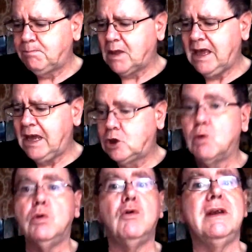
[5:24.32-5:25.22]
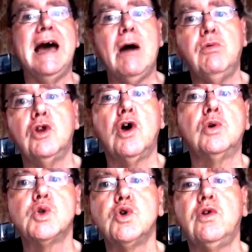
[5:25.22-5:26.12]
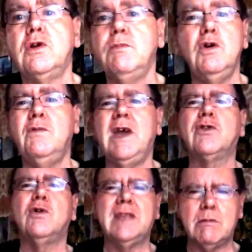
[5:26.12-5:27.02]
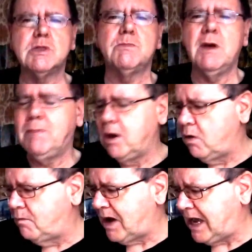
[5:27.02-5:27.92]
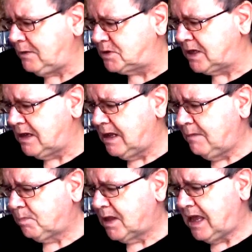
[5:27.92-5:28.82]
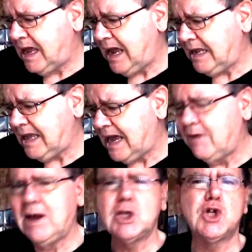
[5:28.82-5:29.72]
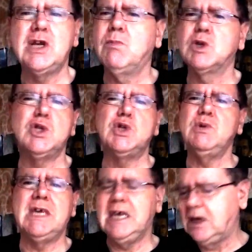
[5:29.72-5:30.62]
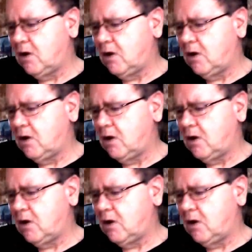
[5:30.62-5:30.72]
Don't Look Now, the Donald Sutherland movie. I thought that was a bit overhyped. Yeah, Hereditary, I wasn't too keen on.